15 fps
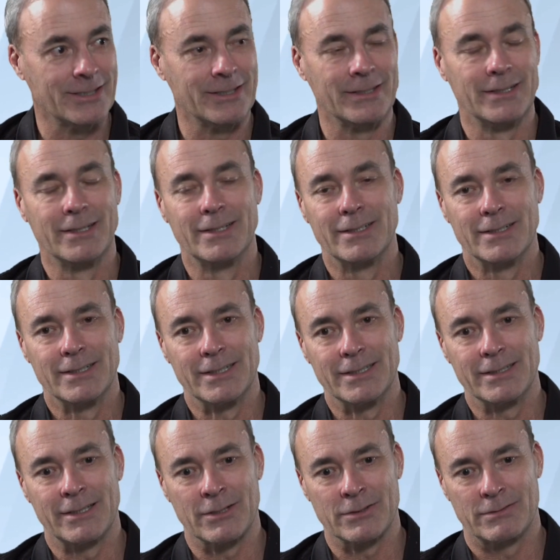And
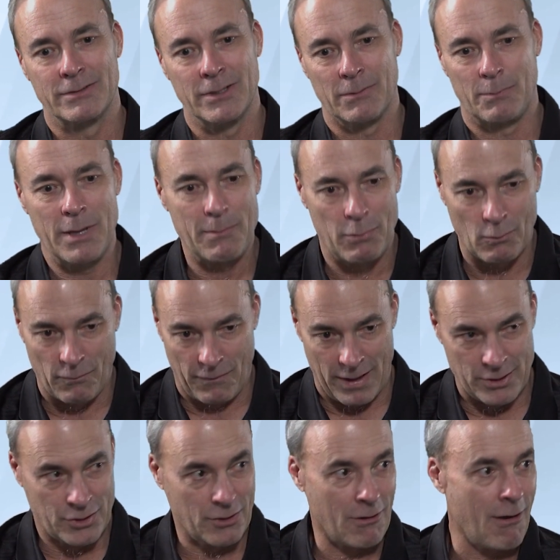there's, people
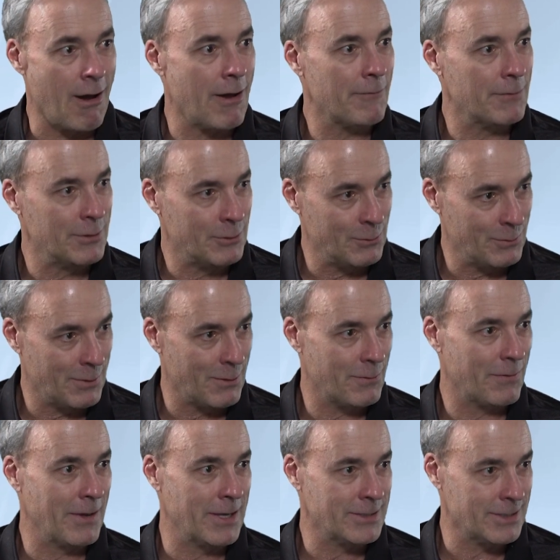venture off and do their
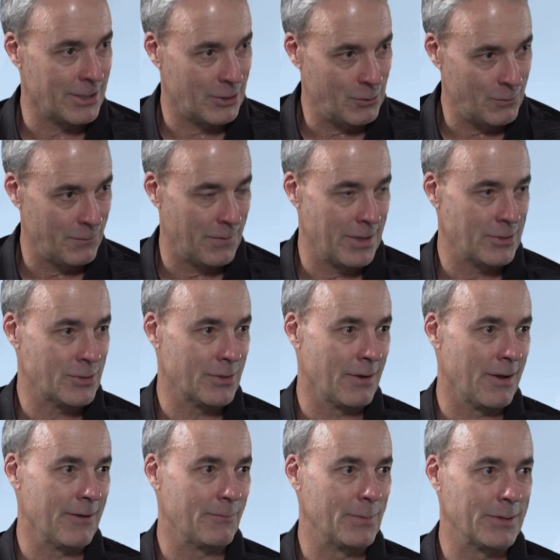things like you ventured
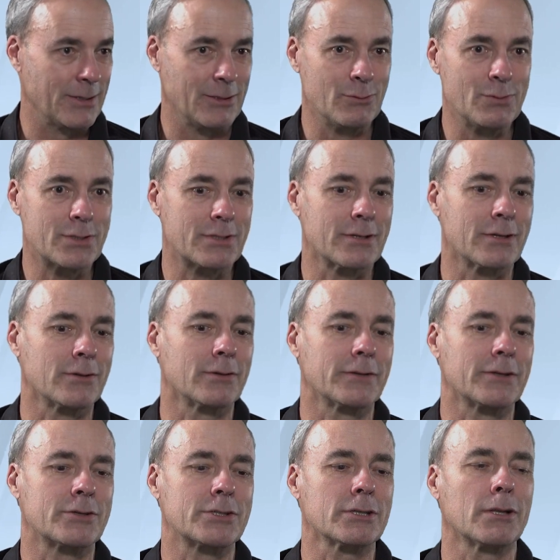off, but
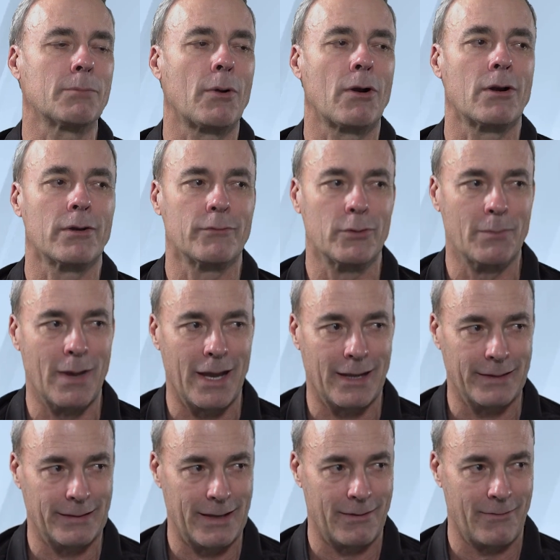there's still a part of you back
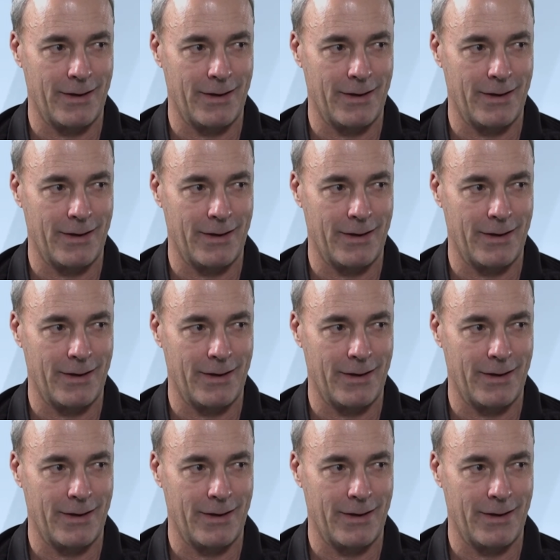at that